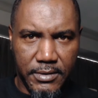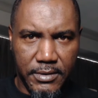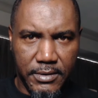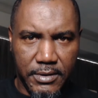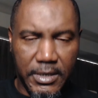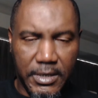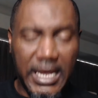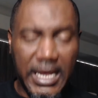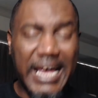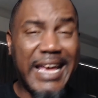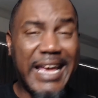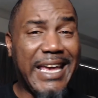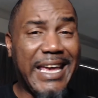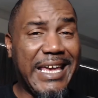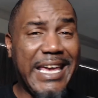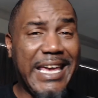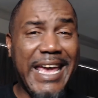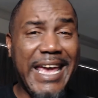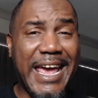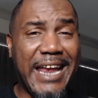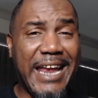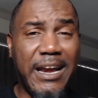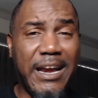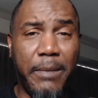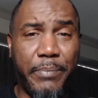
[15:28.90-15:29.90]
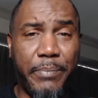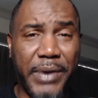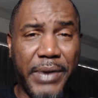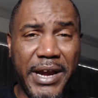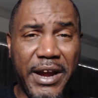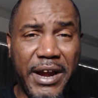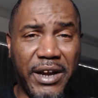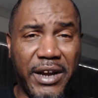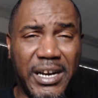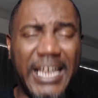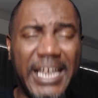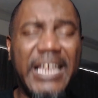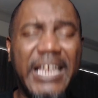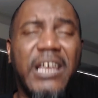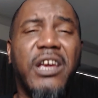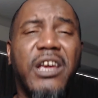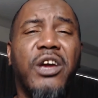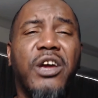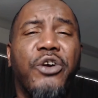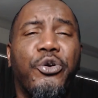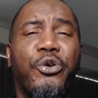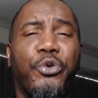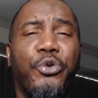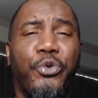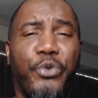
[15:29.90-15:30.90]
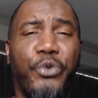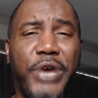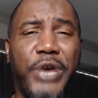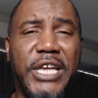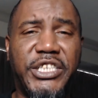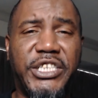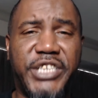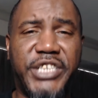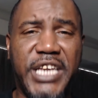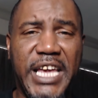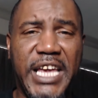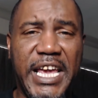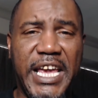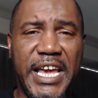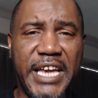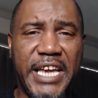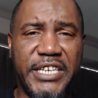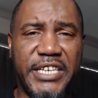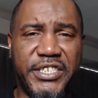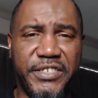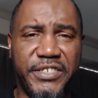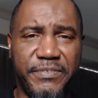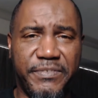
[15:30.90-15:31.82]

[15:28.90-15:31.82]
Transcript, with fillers: And he had apparently reached his.